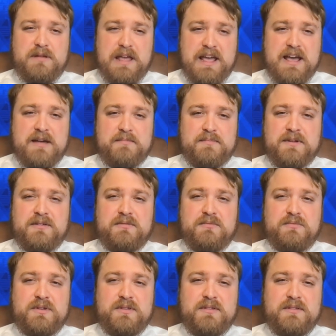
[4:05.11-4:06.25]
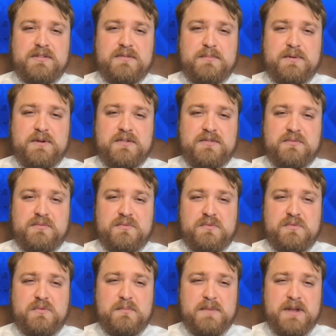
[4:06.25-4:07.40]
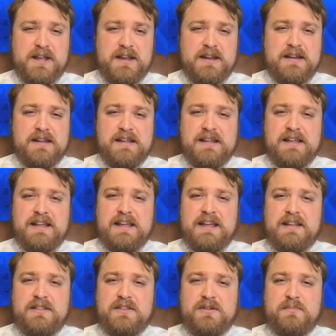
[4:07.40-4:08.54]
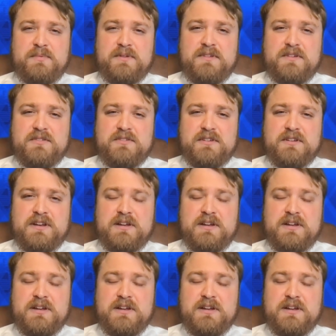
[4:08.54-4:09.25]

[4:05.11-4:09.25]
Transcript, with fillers: happen, whether this person will remain in their position.